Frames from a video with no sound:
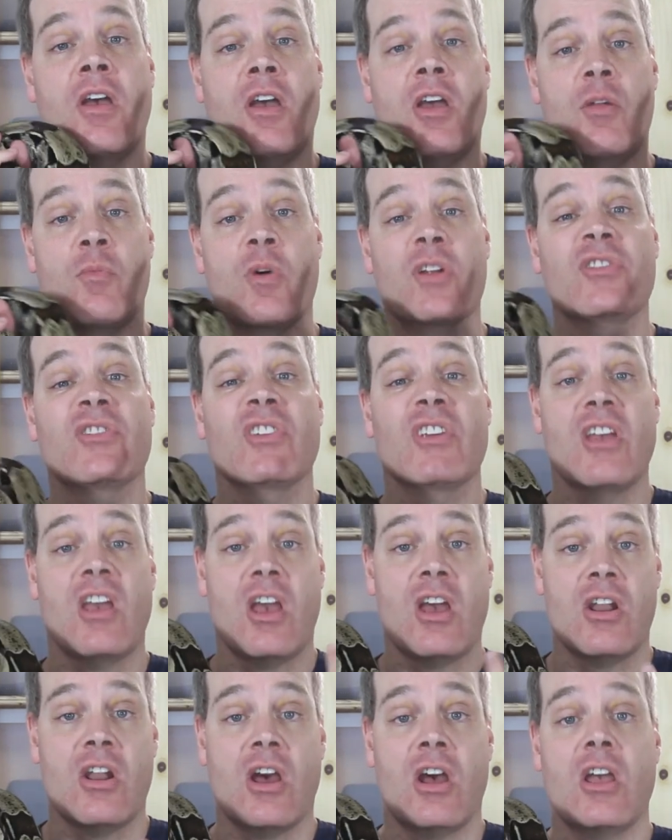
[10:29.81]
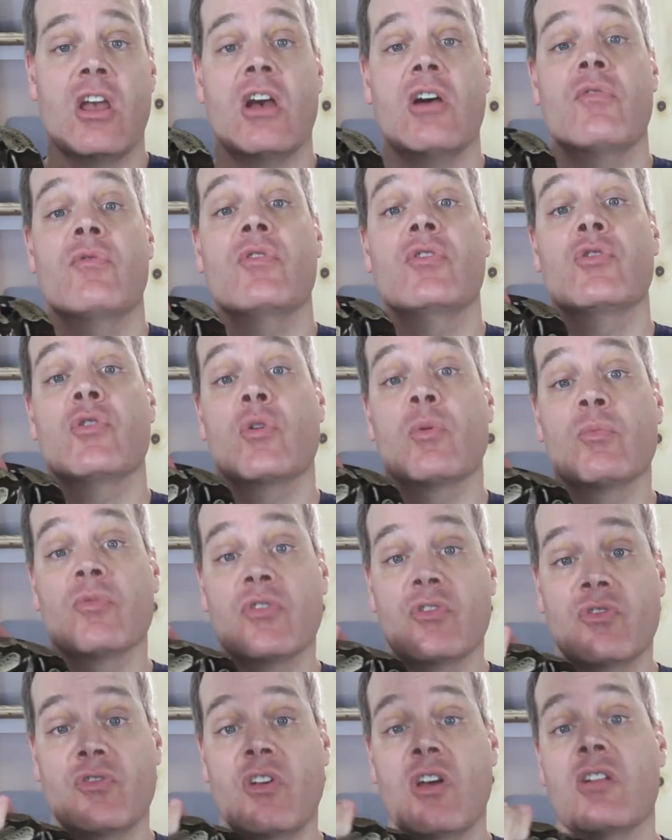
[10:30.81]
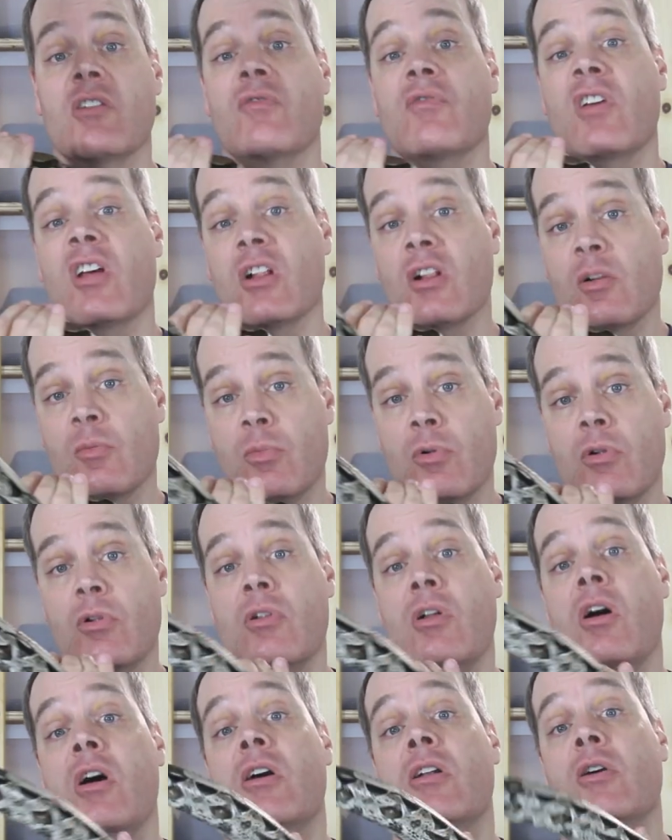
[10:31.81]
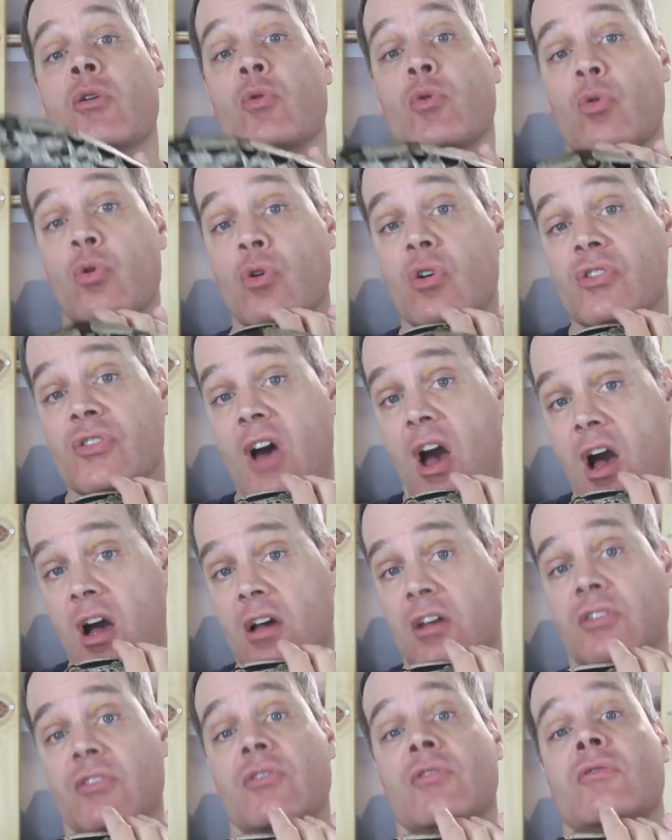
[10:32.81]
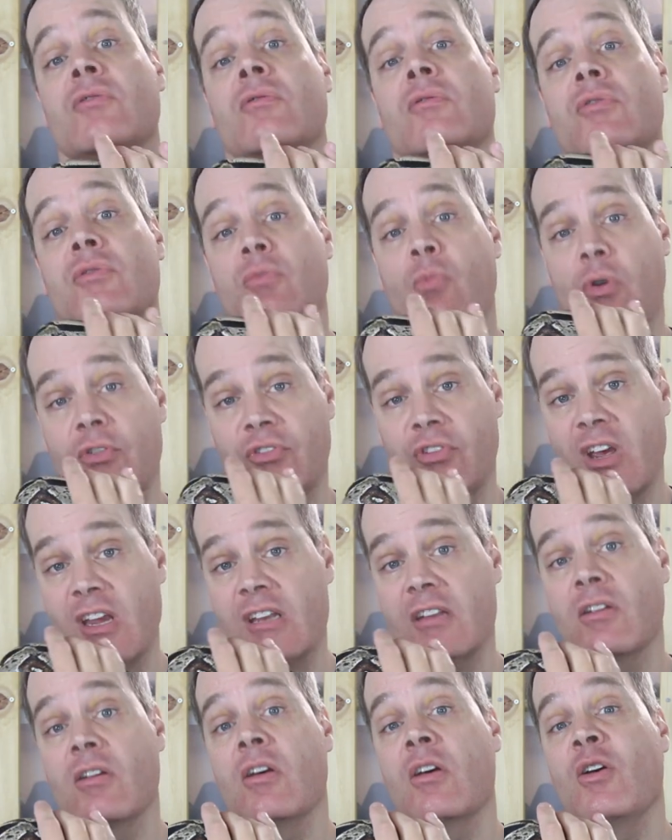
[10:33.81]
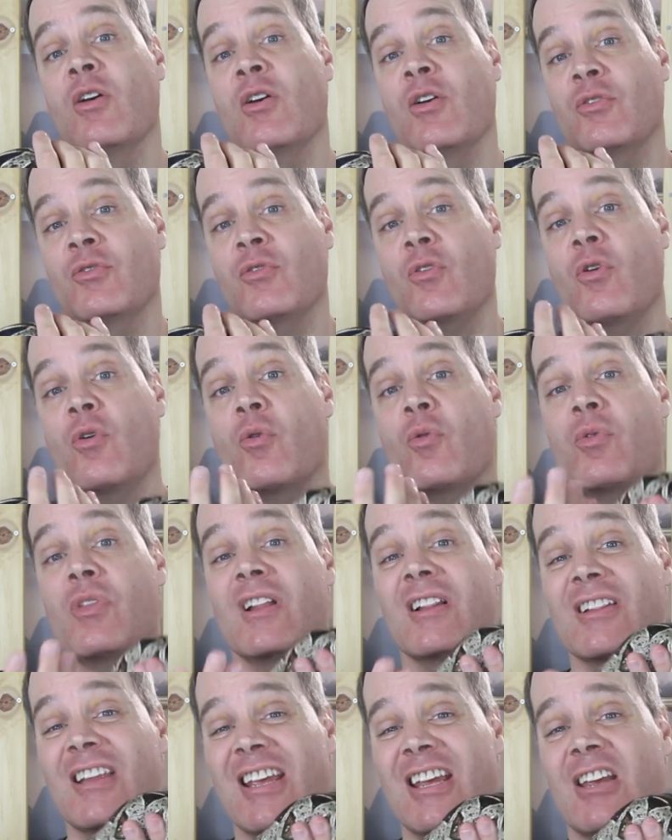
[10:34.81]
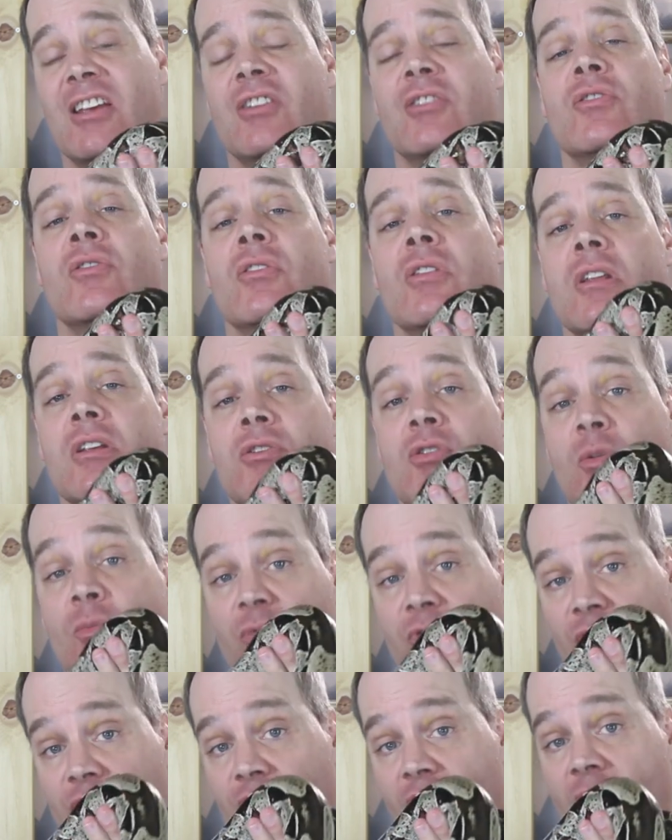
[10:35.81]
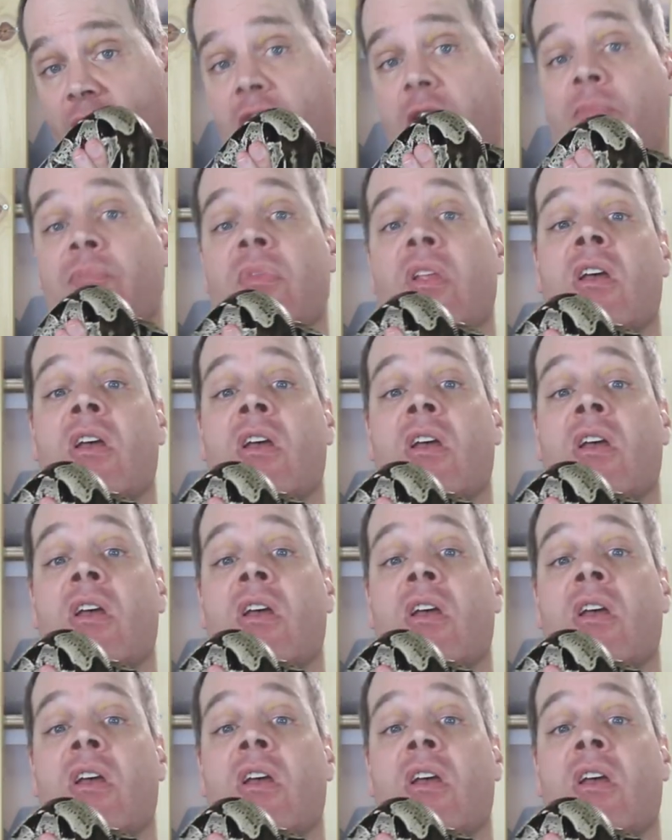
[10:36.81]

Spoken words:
And once again, I have the terms of sale available on a Google Docs site. So the link to the terms of sale